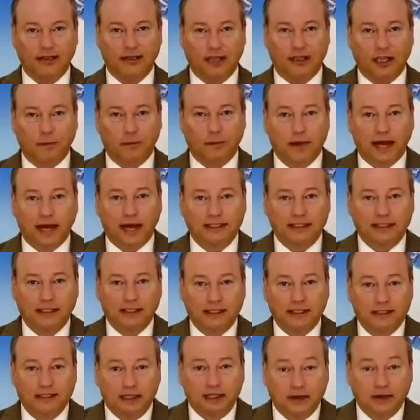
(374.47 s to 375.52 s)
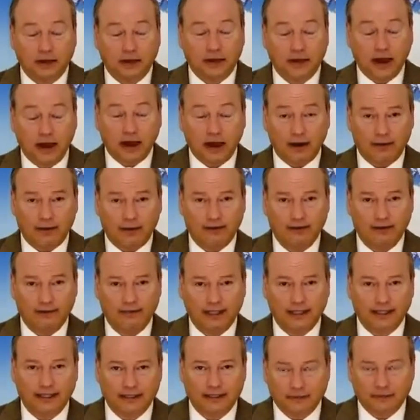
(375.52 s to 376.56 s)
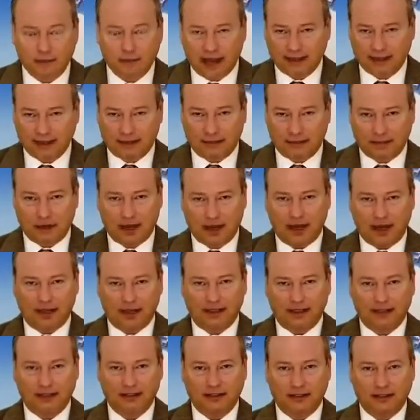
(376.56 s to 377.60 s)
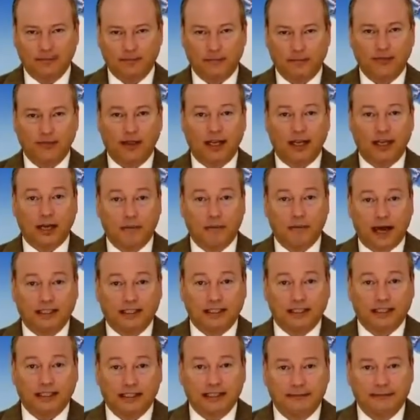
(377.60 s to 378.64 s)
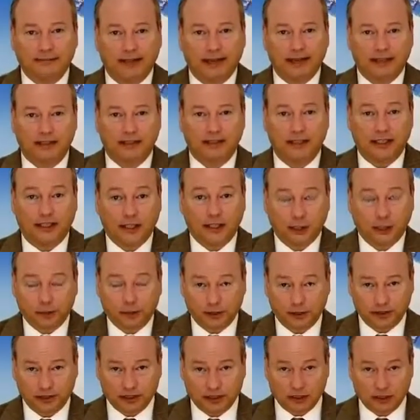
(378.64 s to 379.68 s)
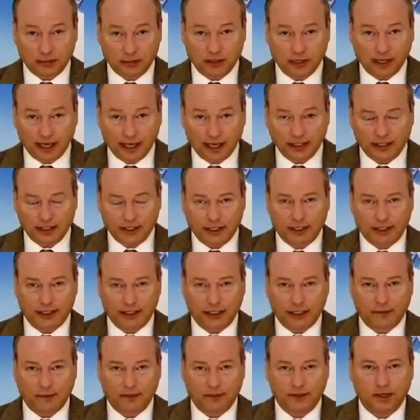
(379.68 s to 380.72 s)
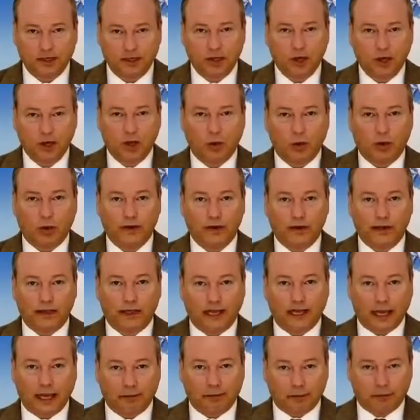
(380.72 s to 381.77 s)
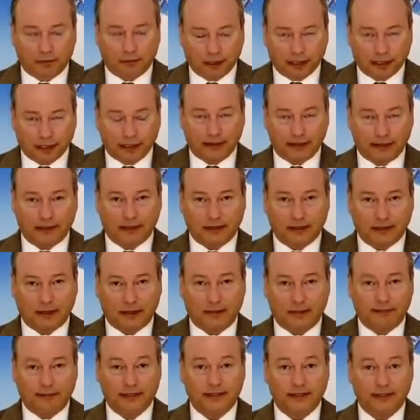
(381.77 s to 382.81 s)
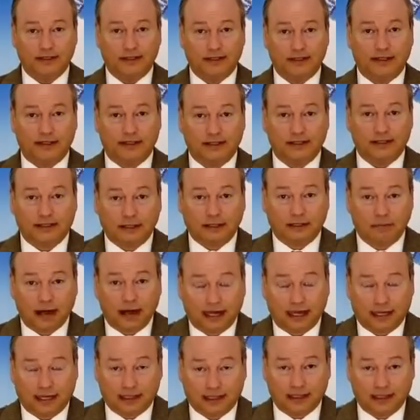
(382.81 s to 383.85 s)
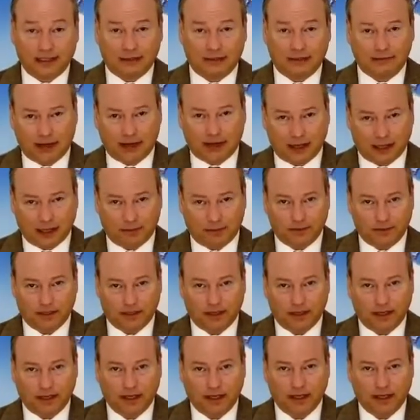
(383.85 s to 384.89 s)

The capacity to love is maximized. And imagine the effect on interpersonal relationships when the capability to love is systematically developed.